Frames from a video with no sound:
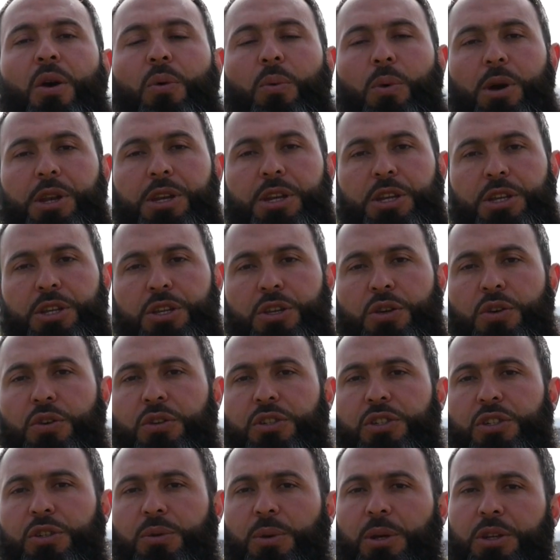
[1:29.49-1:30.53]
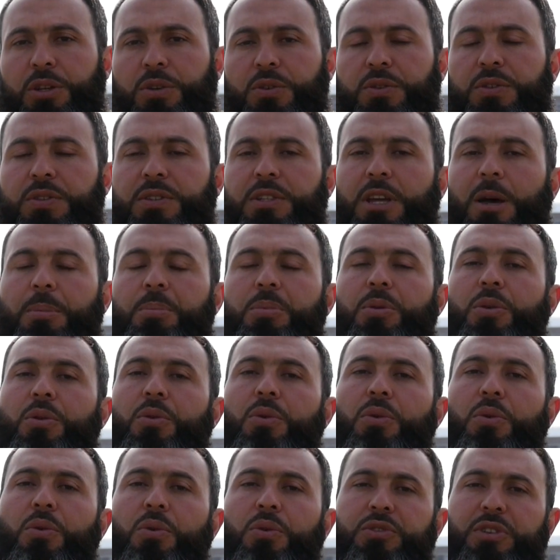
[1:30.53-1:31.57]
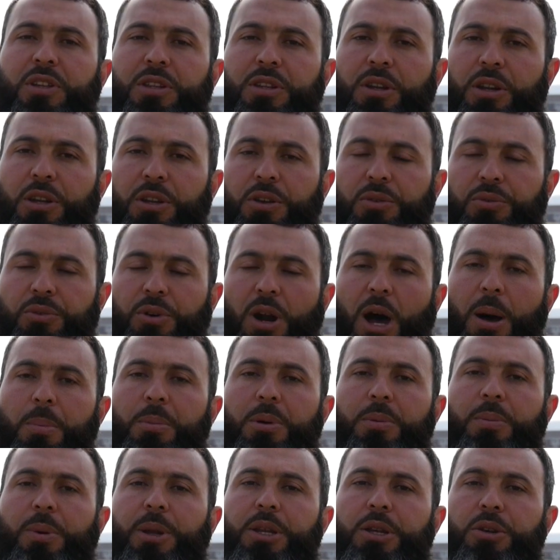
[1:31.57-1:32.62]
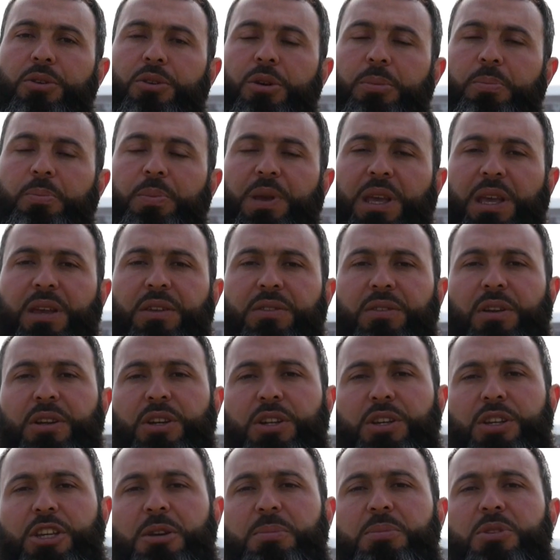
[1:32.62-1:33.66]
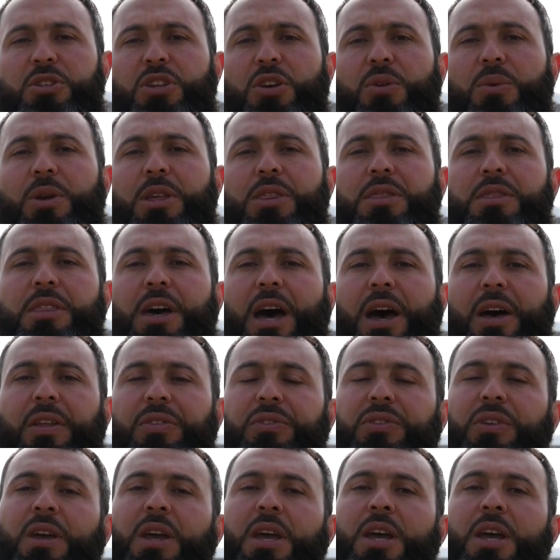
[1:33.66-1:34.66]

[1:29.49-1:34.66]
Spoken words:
When he's used to it, you stop your horse and then you rub him and you repeat, and you keep doing that